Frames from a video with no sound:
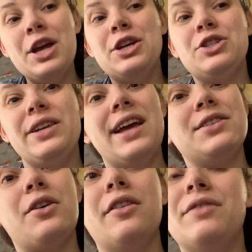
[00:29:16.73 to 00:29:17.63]
She
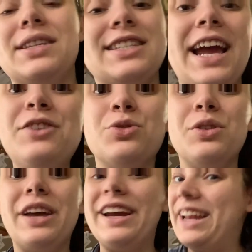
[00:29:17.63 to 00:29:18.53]
has all of this
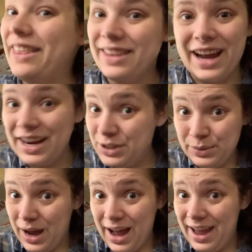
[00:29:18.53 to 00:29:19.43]
natural lighting that I do
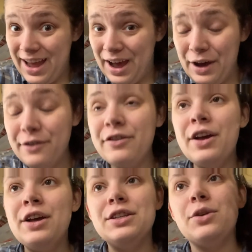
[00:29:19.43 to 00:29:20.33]
not have,
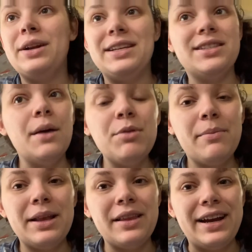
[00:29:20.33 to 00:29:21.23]
so any
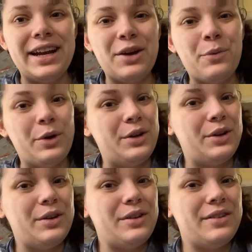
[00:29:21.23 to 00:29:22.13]
supplement lighting
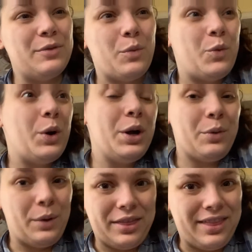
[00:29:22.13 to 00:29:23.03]
wouldn't
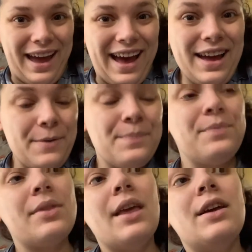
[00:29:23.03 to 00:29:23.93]
work with that.
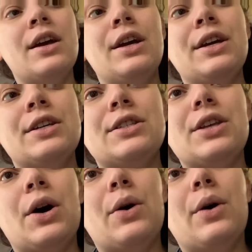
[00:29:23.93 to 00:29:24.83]

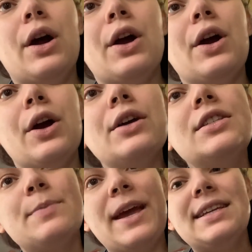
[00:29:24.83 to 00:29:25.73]
So her
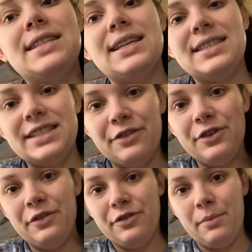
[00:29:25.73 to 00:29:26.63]
space is
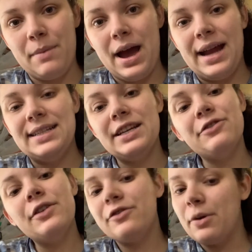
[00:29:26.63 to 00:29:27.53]
different from mine,
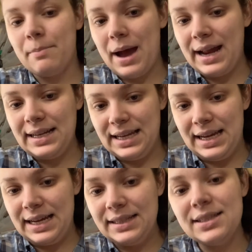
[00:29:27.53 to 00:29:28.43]
different from my
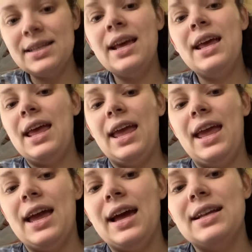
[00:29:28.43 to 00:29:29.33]
needs.
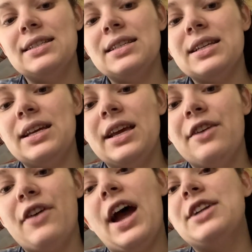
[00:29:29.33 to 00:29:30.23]
And
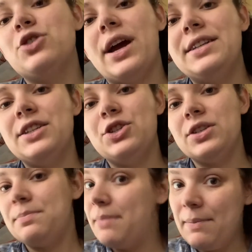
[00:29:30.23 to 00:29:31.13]
if I tried to
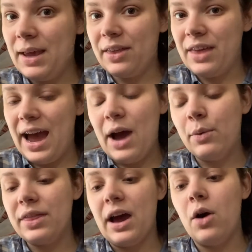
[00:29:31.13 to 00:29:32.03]
just mimic that
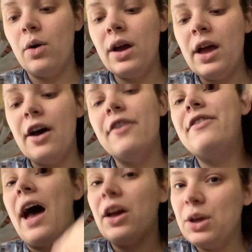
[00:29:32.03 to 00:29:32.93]
without
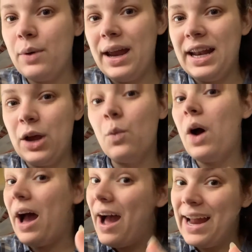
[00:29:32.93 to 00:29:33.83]
evaluating
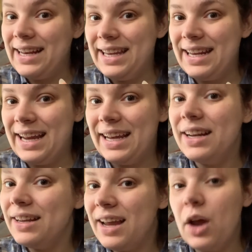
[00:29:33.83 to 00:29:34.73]
what I
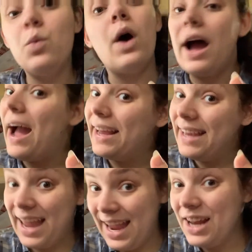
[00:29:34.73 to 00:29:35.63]
needed and what I
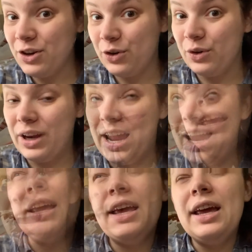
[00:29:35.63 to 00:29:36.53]
can
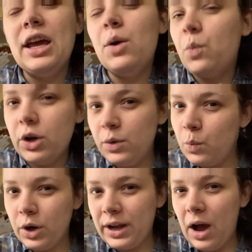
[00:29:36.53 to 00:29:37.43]
create, it wouldn't
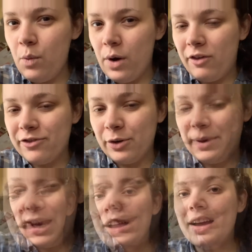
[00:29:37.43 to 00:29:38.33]
work out well for me.